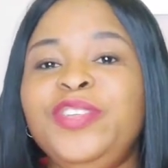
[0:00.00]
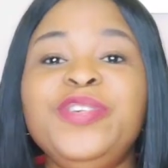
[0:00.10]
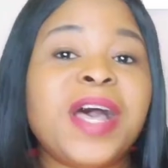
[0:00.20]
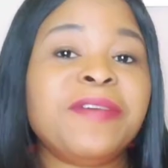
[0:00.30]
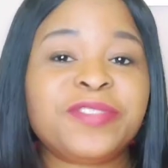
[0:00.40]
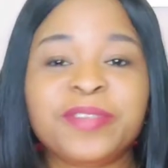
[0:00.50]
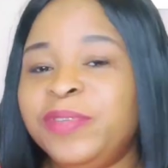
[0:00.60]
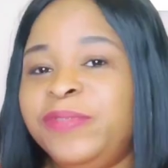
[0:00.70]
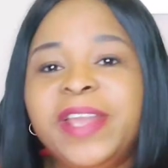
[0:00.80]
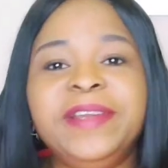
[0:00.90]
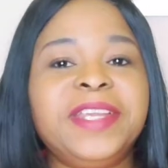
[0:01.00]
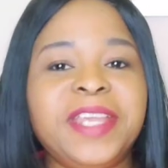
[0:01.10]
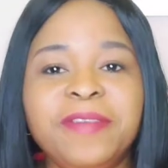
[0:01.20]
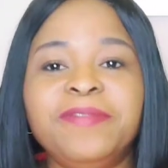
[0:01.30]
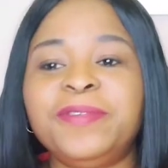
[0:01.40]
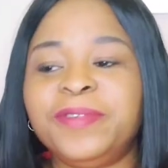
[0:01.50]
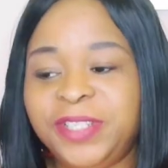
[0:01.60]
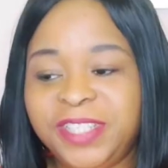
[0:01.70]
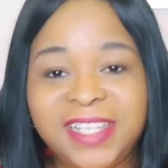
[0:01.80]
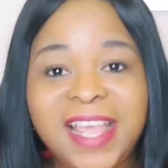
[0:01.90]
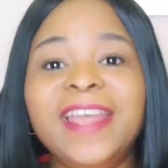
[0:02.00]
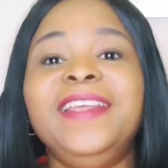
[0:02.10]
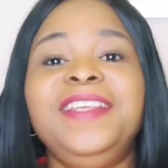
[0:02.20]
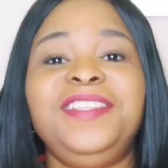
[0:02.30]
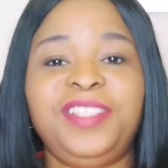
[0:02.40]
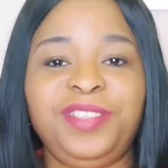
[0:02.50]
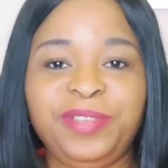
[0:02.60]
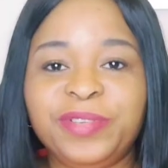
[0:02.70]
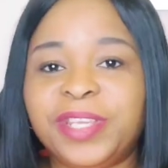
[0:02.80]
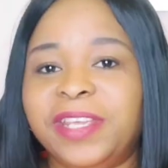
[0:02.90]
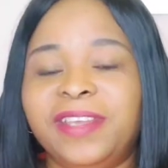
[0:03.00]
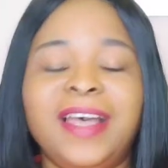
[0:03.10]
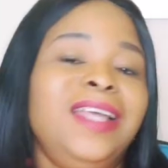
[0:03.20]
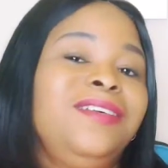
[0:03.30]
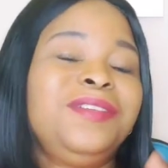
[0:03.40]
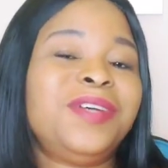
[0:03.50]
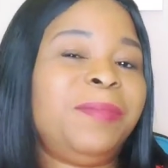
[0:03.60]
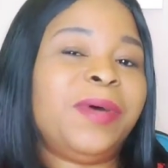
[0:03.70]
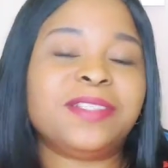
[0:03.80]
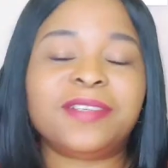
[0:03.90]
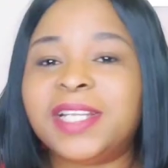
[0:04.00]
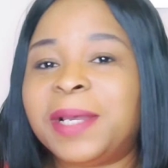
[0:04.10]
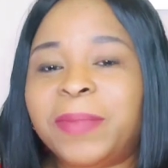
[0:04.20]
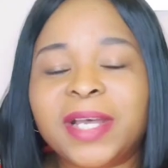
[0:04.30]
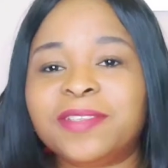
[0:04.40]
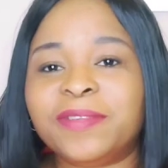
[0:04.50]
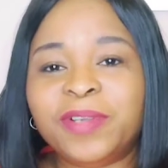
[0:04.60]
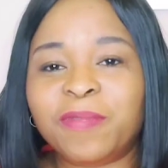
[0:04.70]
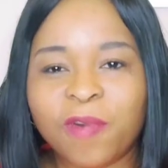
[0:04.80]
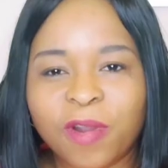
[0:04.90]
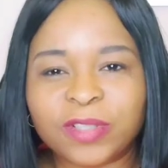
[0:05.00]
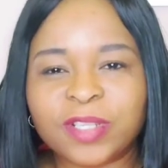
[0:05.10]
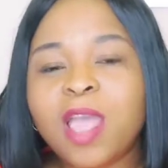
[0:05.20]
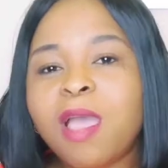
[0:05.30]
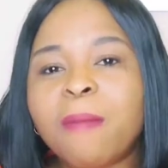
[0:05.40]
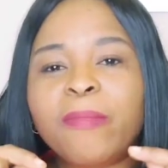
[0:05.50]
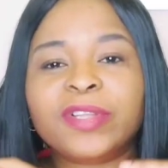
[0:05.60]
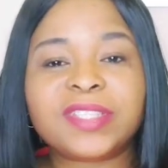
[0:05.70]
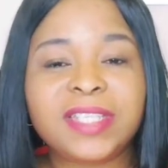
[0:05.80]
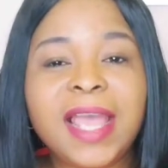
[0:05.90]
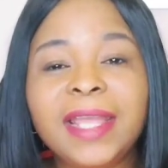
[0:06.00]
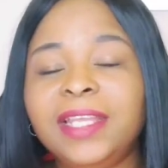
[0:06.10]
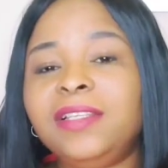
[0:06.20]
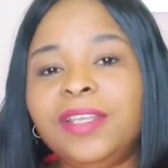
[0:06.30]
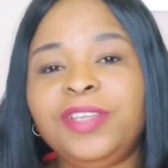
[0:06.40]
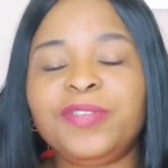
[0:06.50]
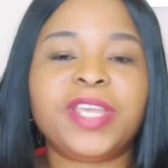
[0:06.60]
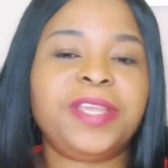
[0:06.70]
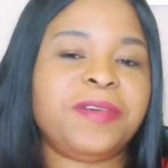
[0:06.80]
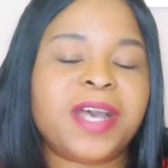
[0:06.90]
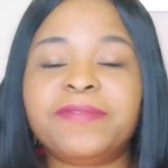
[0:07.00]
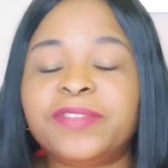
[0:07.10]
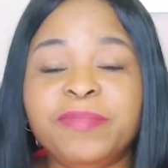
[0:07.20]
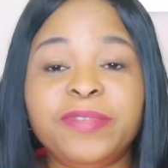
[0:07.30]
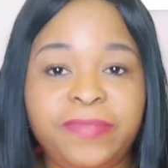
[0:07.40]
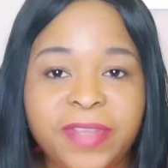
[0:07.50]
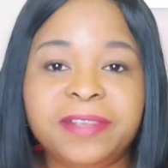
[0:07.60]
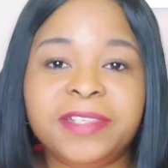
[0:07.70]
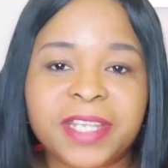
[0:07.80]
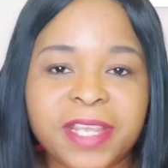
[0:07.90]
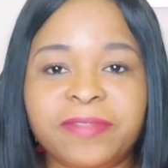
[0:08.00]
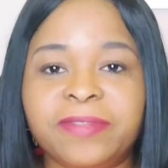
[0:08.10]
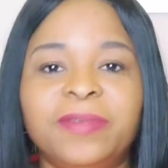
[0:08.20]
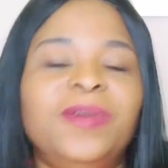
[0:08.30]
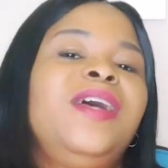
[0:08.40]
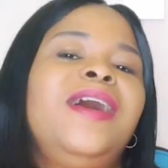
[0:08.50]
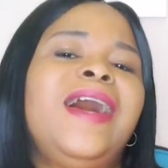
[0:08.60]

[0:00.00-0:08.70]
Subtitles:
You have to be very careful here in the UK. I don't know about other parts of the world, but here in the UK, you have to be very careful.